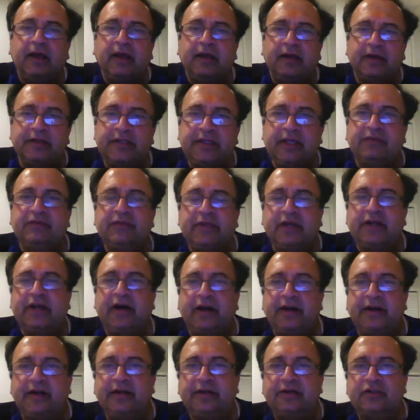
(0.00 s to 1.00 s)
receives the
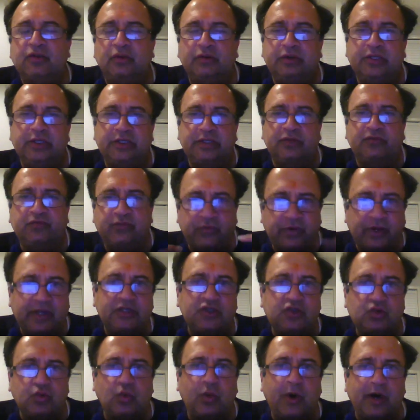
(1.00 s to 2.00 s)
current. So this
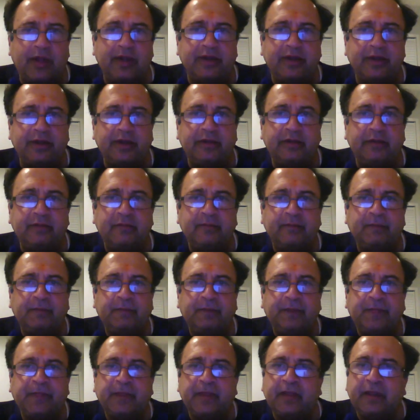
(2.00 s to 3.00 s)
first one
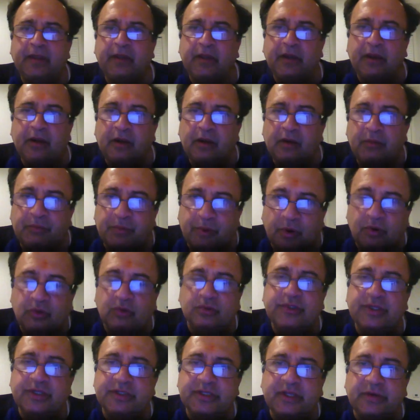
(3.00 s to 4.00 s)

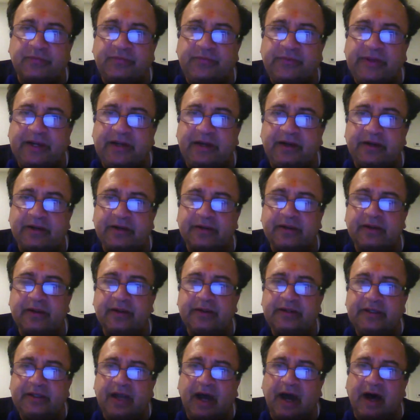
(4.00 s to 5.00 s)
produces the field.
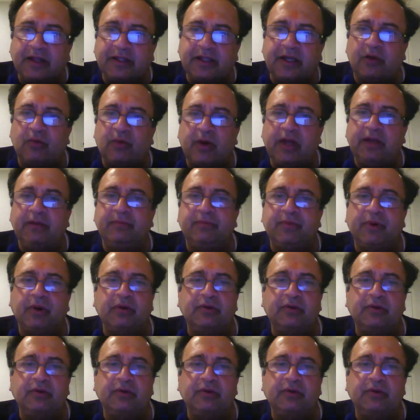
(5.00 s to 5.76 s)
The other one